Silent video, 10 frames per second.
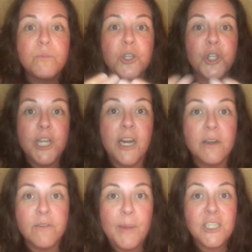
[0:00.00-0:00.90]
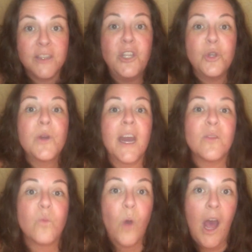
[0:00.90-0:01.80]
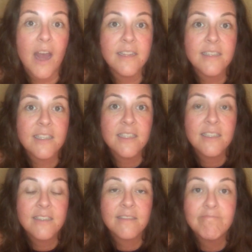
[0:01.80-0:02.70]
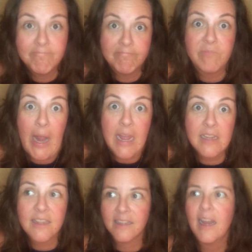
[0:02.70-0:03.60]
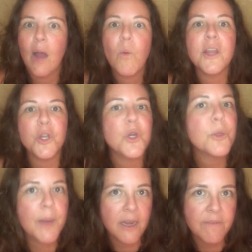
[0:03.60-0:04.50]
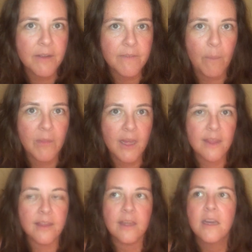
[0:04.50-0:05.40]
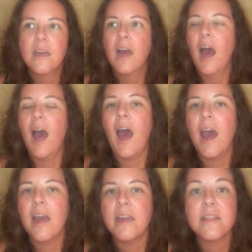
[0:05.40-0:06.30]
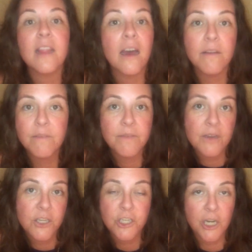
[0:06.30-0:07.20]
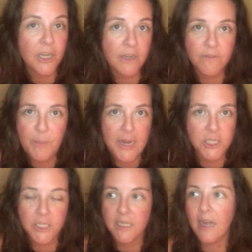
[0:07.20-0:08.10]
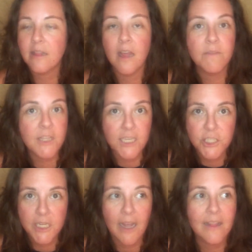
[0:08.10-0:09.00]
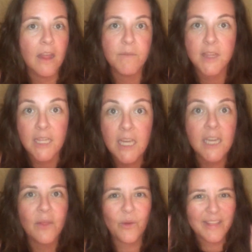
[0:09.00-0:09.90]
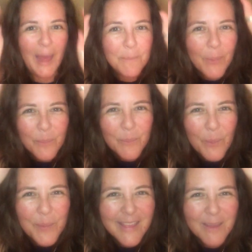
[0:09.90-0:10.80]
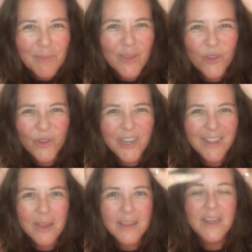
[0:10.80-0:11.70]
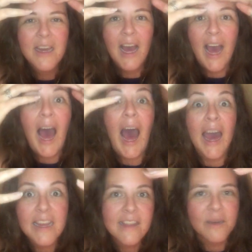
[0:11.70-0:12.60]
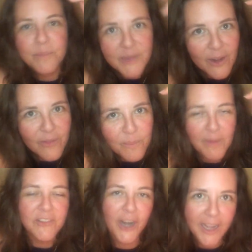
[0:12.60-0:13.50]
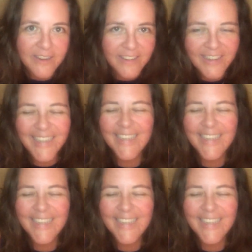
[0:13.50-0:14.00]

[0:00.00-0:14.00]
share information that you guys want, right? I want you to benefit from this. I love sharing information. I love teaching. I love seeing those light bulb moments in my students' eyes and, you know, above their head.